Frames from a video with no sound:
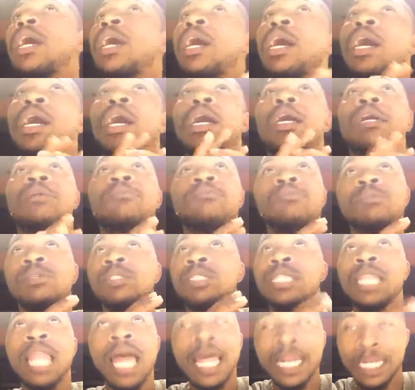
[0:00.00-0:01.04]
A
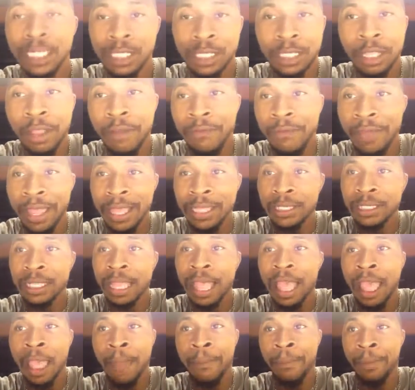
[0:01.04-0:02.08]
lot of stuff has
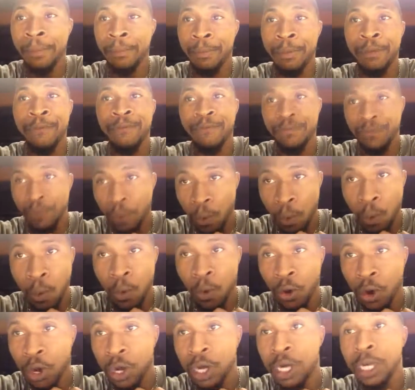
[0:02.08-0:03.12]
to happen
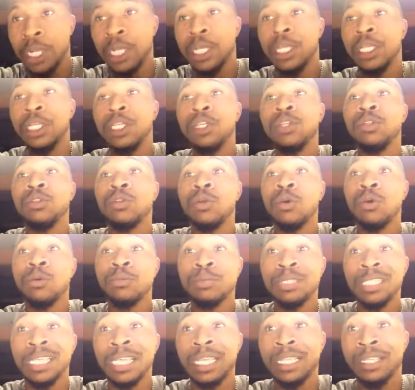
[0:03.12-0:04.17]
before, you know what
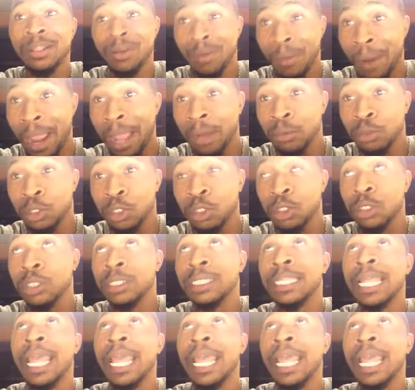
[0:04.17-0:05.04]
I'm saying, the rapture.